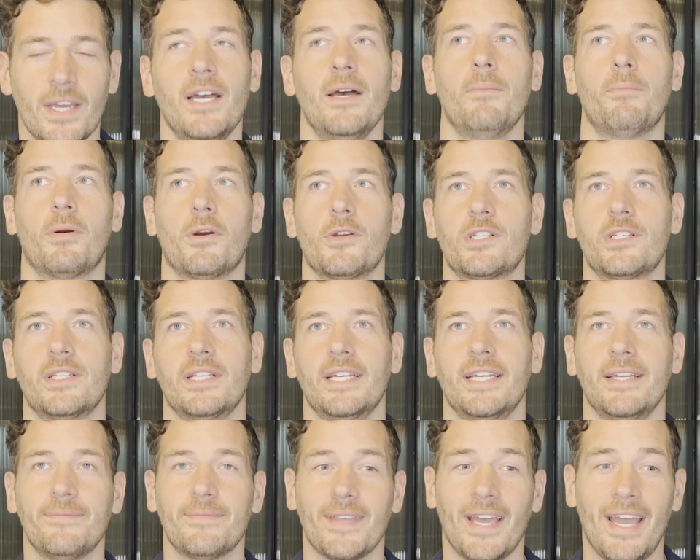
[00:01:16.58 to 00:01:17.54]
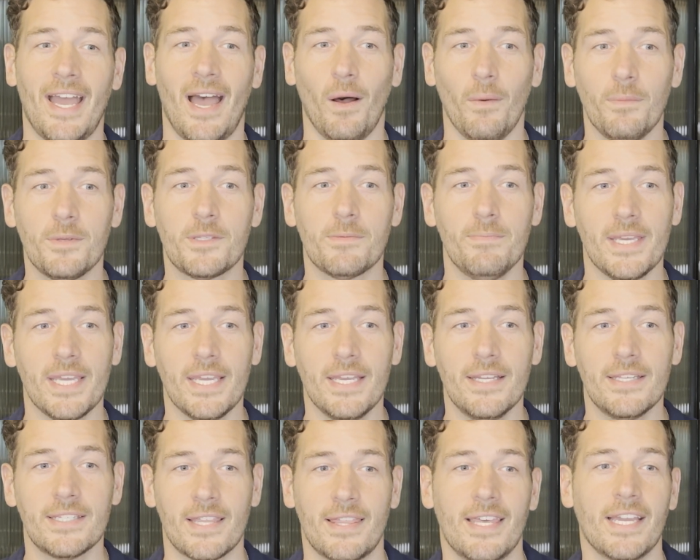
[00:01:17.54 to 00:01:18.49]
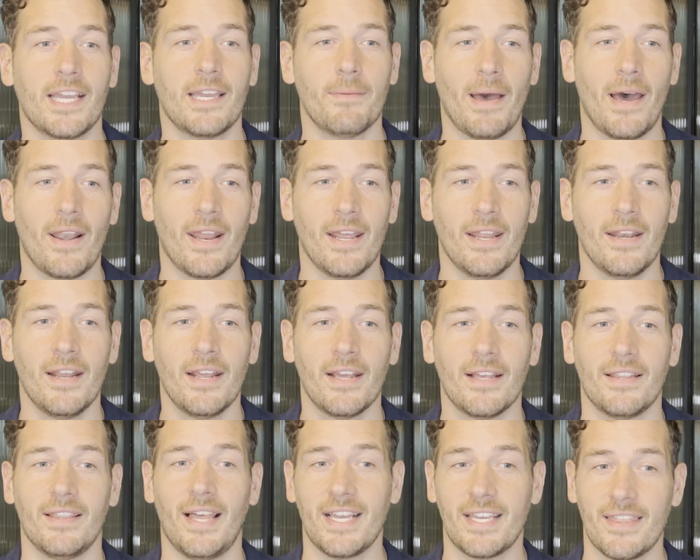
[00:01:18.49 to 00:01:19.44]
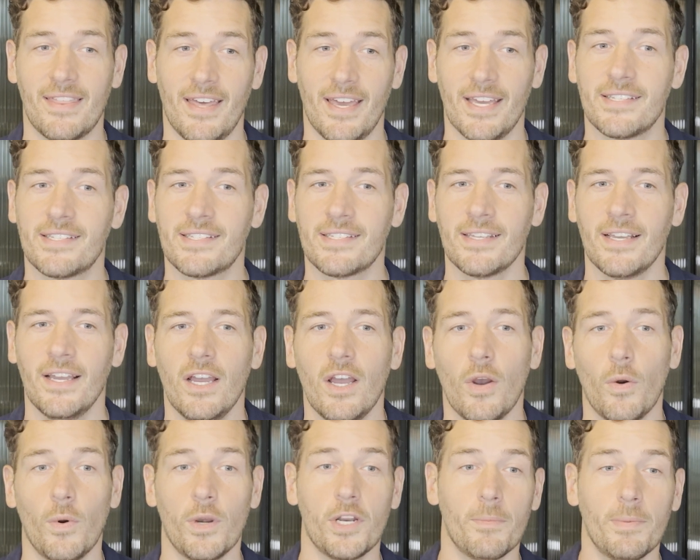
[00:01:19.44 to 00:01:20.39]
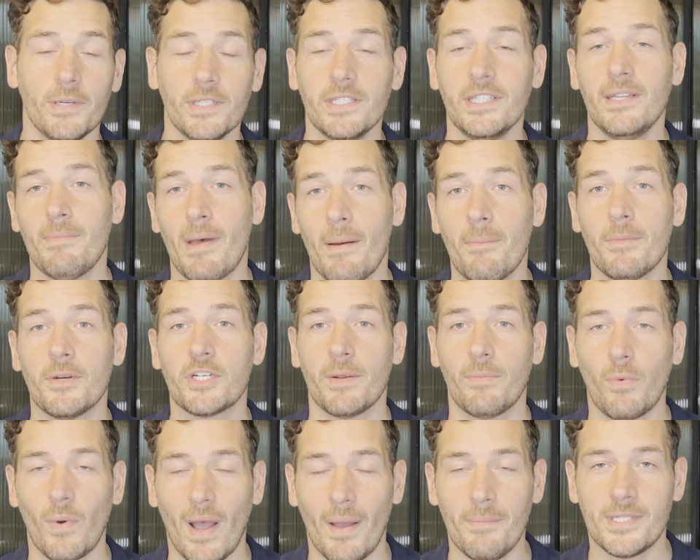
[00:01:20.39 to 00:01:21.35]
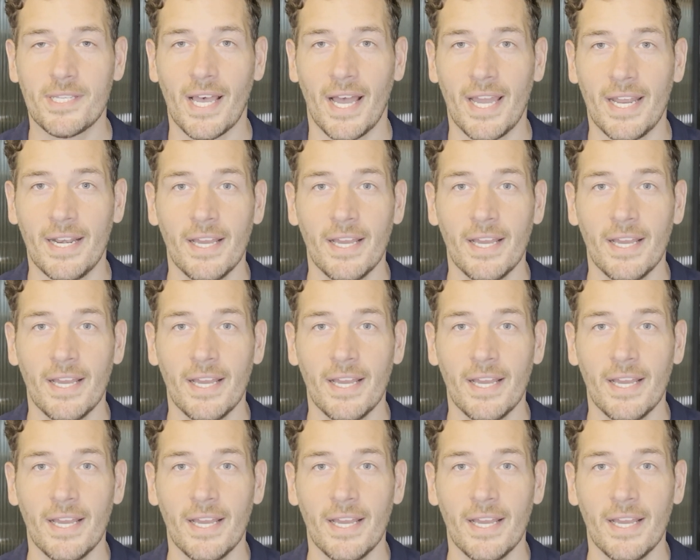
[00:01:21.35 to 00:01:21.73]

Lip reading: Personally, it helps me to think about it like this. When you're building a membership website,